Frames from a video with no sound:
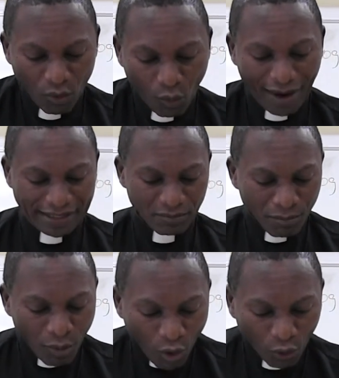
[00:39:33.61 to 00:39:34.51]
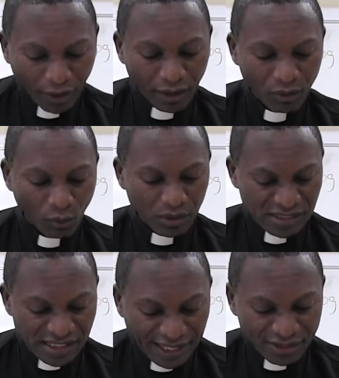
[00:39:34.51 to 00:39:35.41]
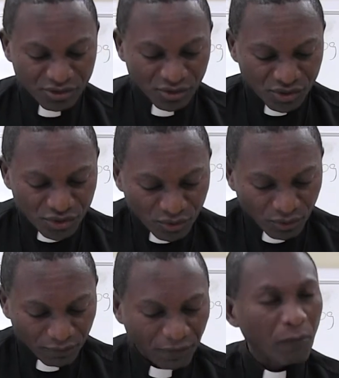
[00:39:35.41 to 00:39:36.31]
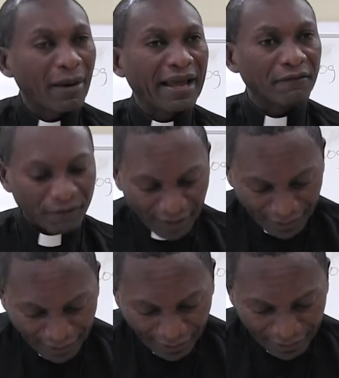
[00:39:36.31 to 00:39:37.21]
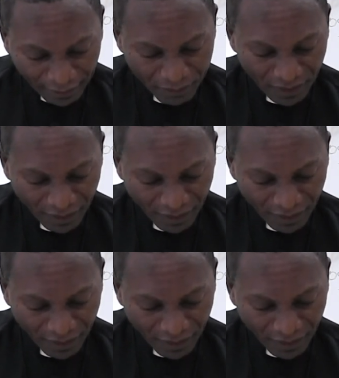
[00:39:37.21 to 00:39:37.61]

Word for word: What more was there to do for my vineyard